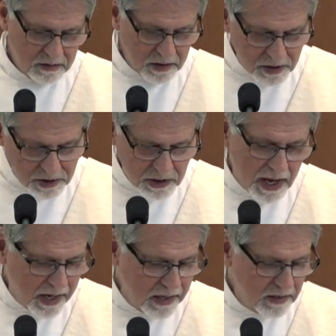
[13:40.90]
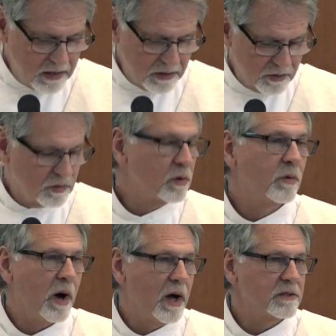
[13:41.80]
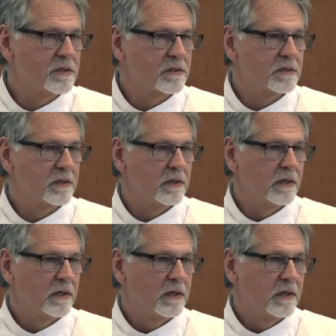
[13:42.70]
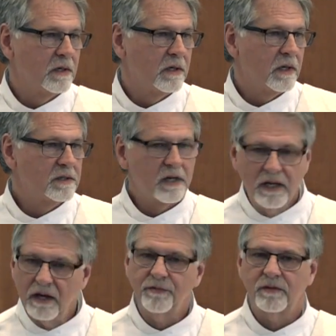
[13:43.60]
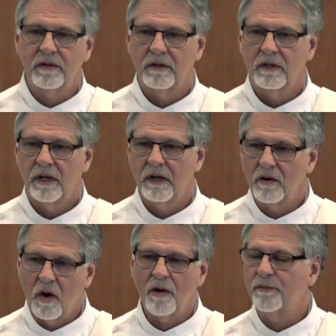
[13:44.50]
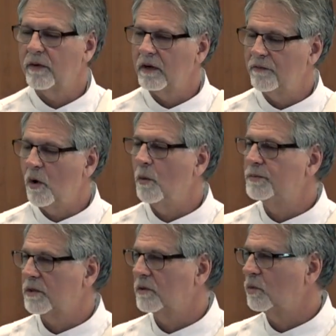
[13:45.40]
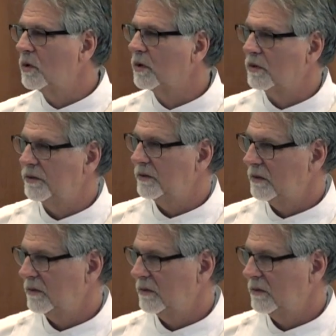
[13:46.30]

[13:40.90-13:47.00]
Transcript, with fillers: to shine through us as a gift and an offering of hope to the world.